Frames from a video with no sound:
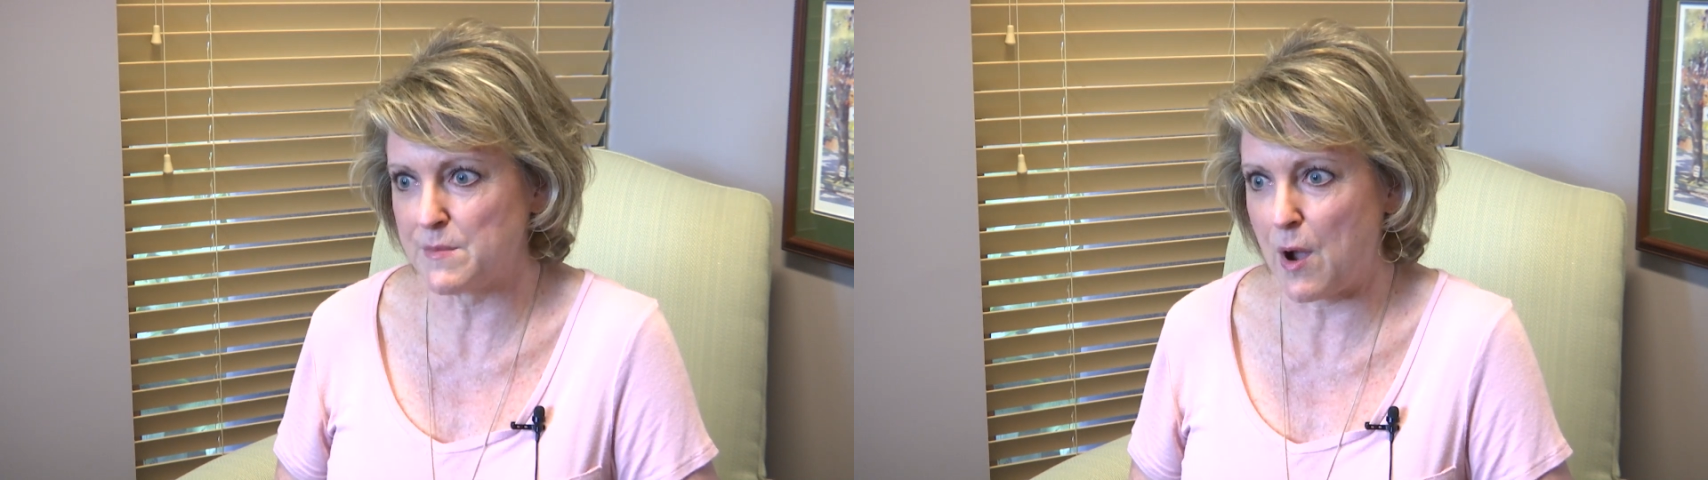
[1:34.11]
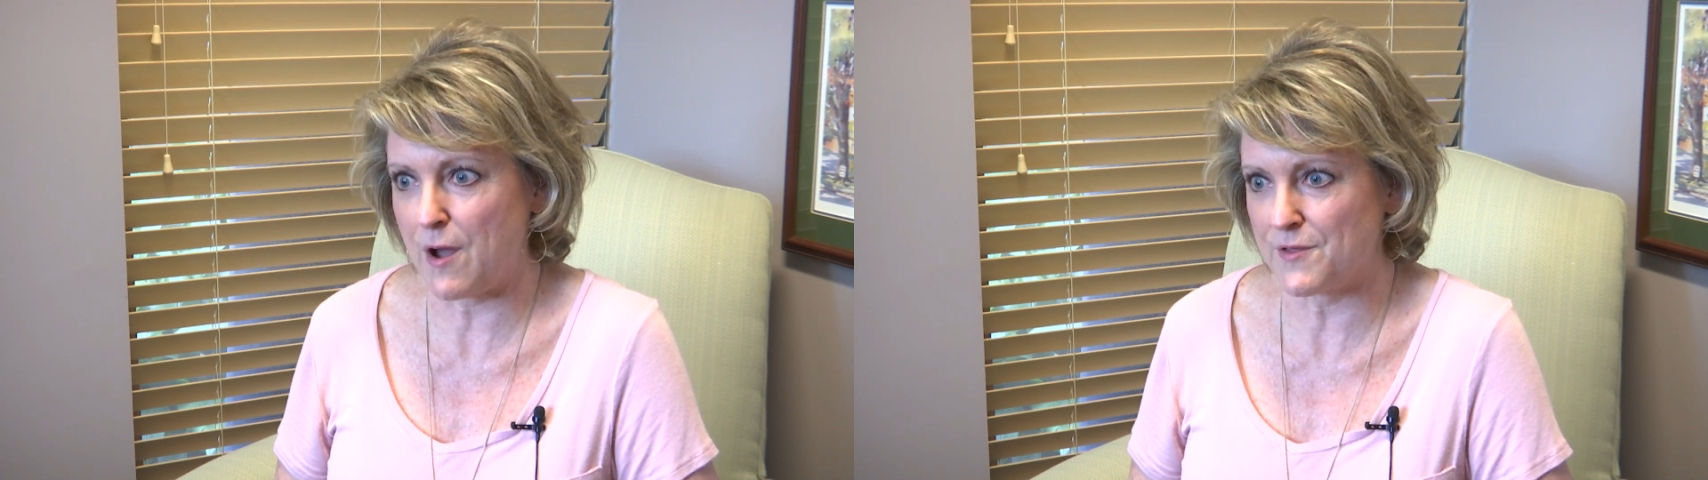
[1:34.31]

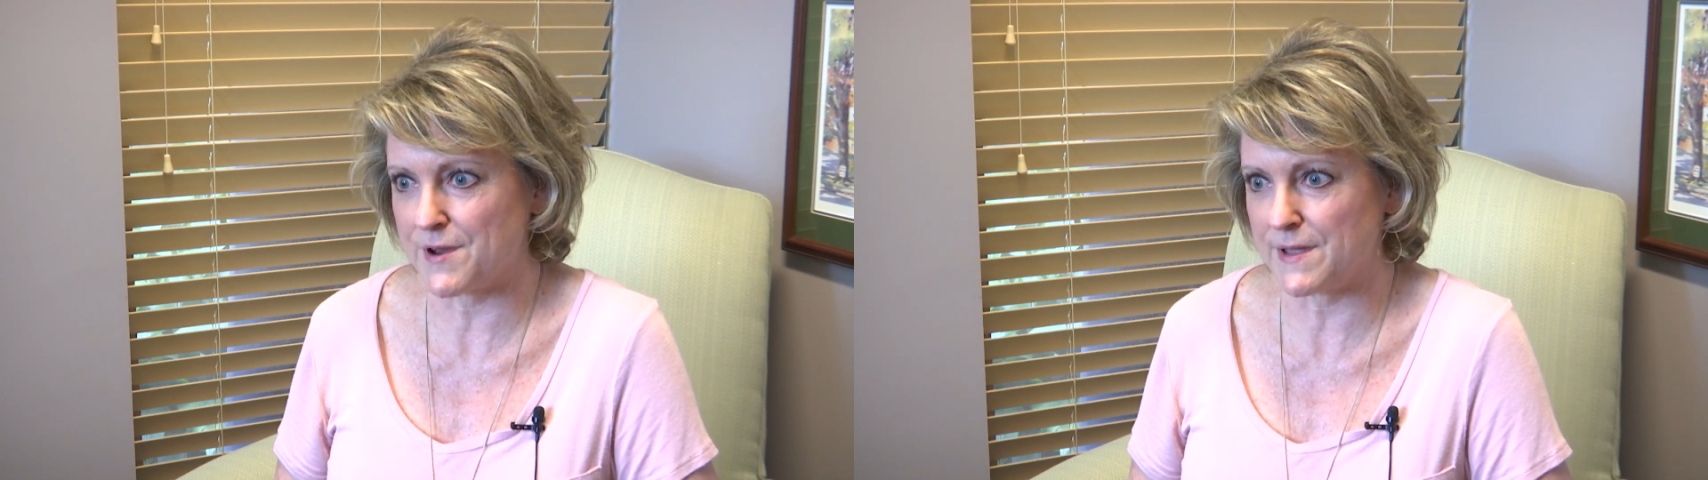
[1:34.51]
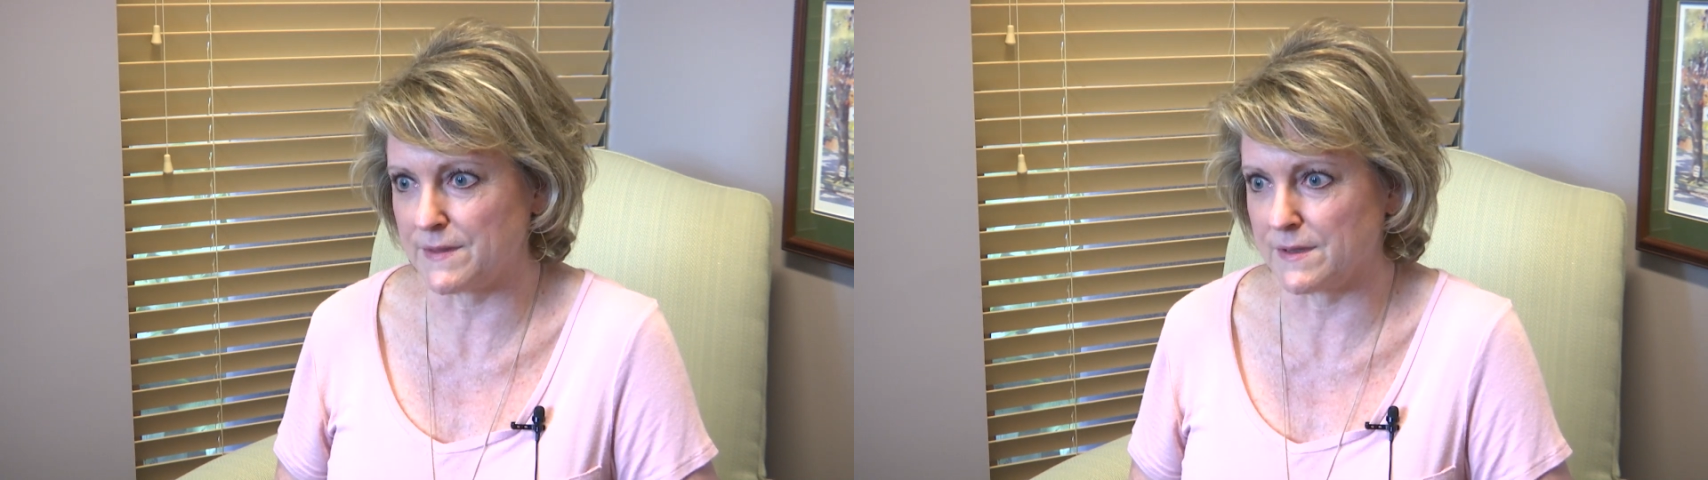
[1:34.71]

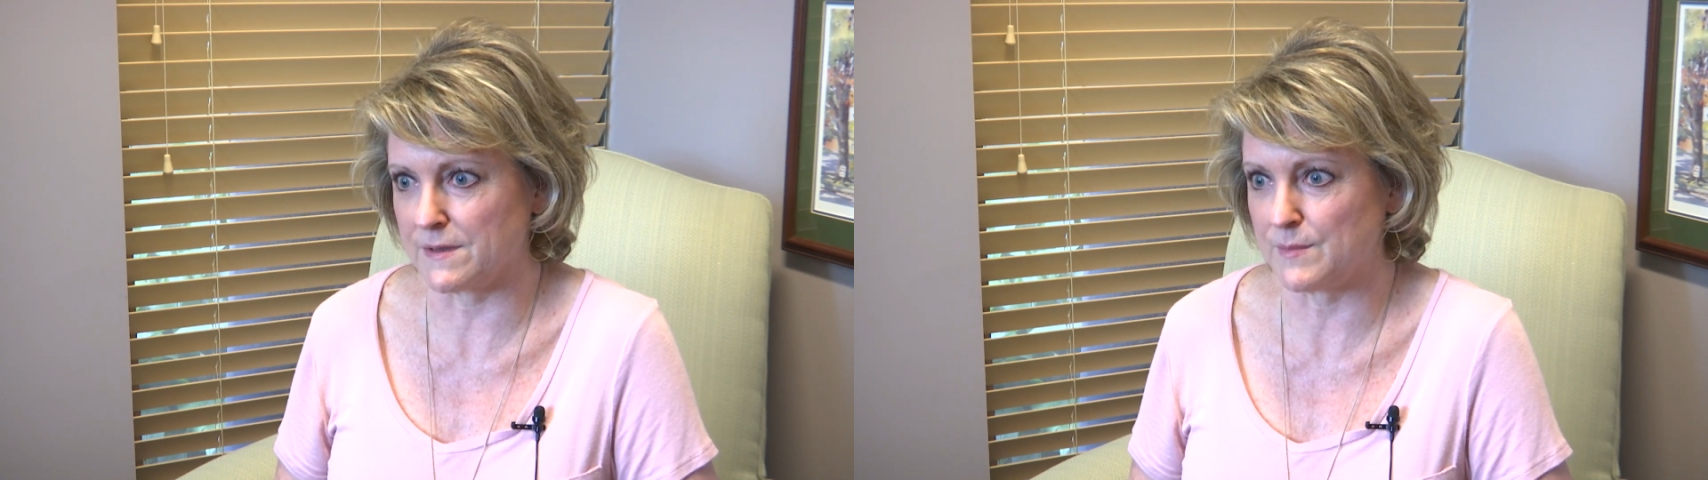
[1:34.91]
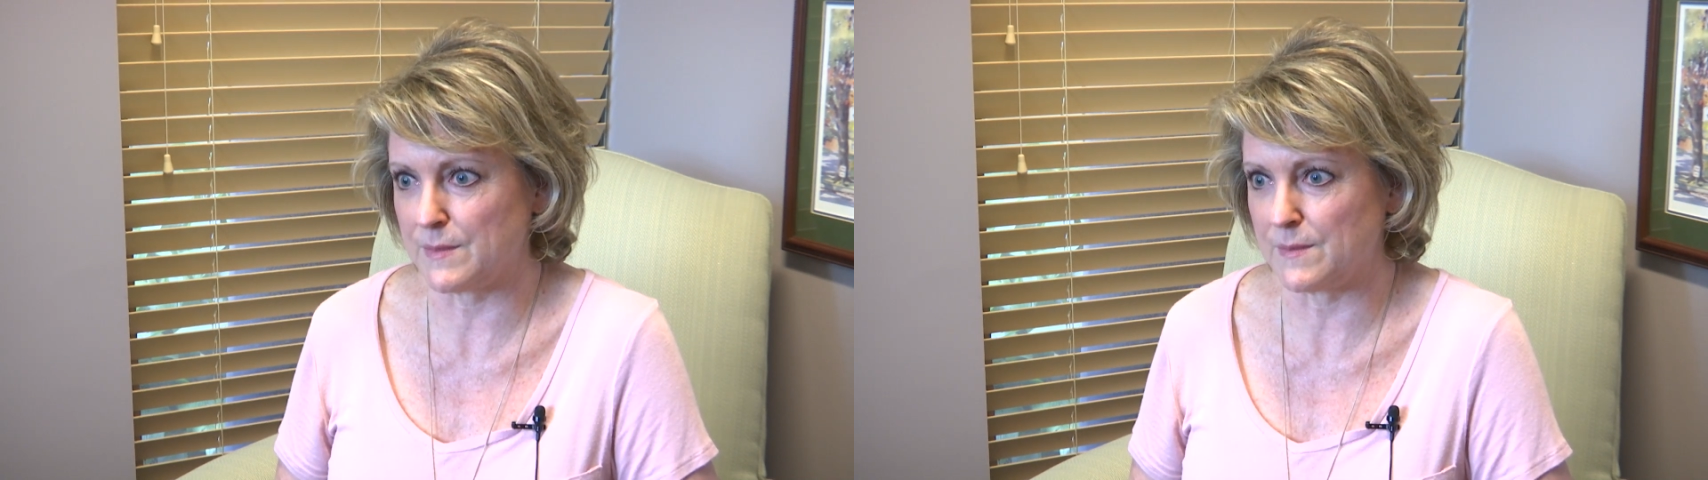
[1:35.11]
bothering
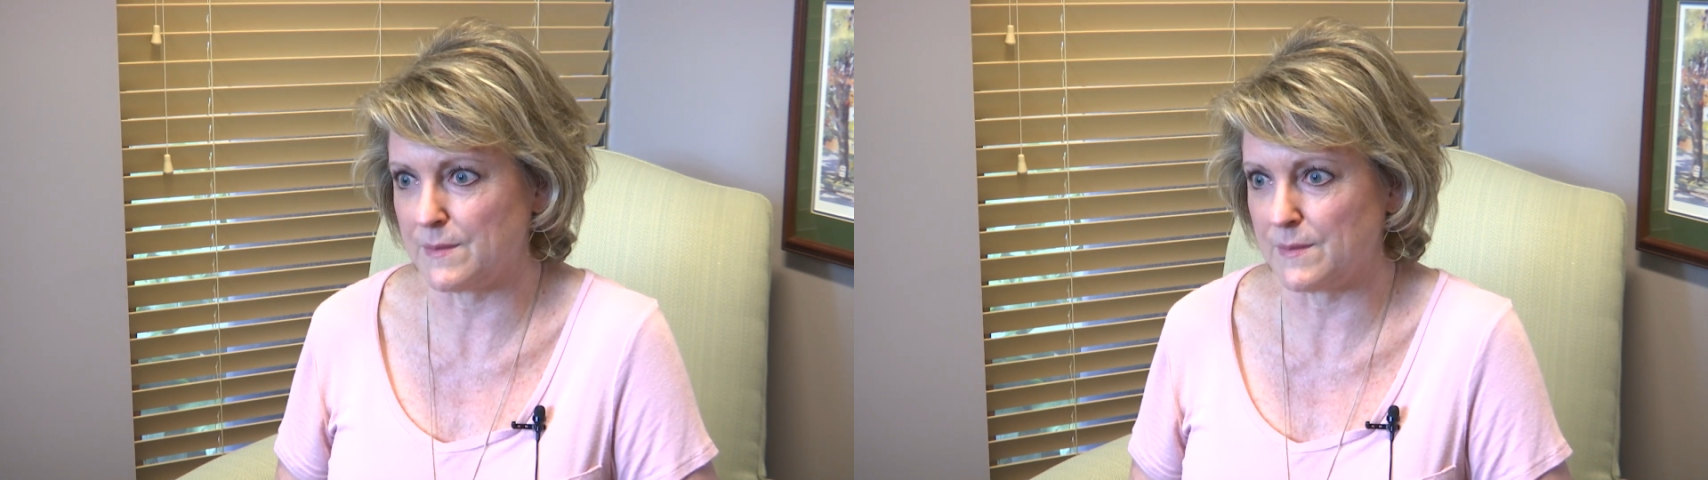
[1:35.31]
them